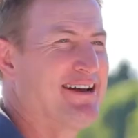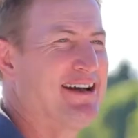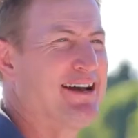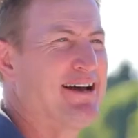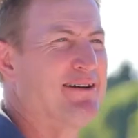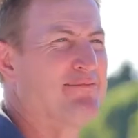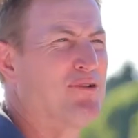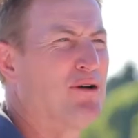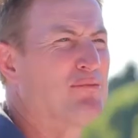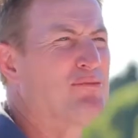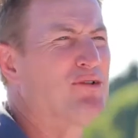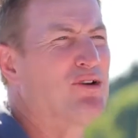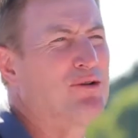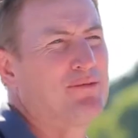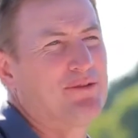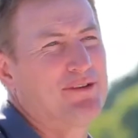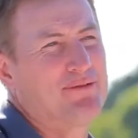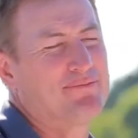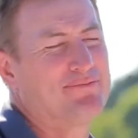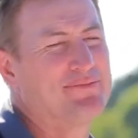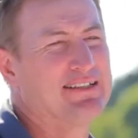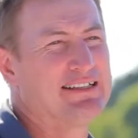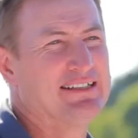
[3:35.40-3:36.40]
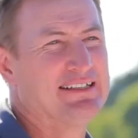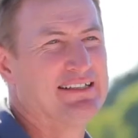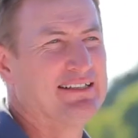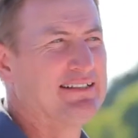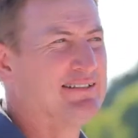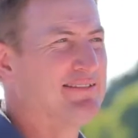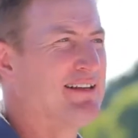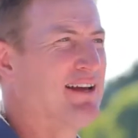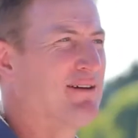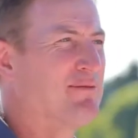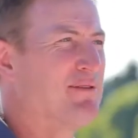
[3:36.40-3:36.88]
Um, I'm normally, you
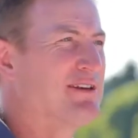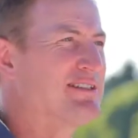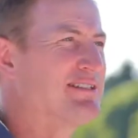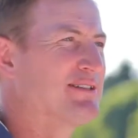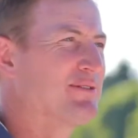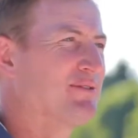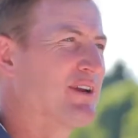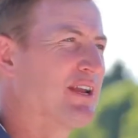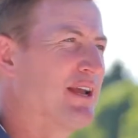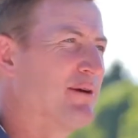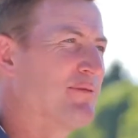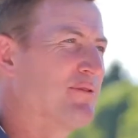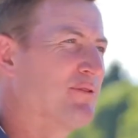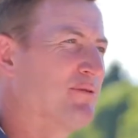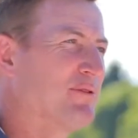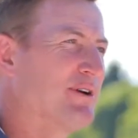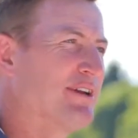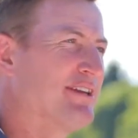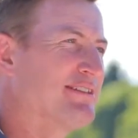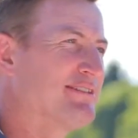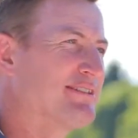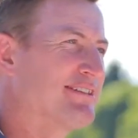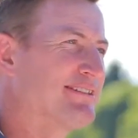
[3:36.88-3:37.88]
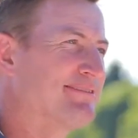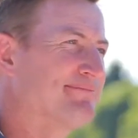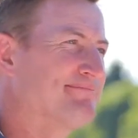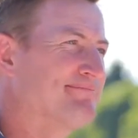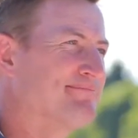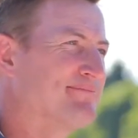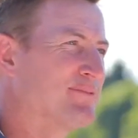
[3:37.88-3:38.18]
know, once every couple of weeks and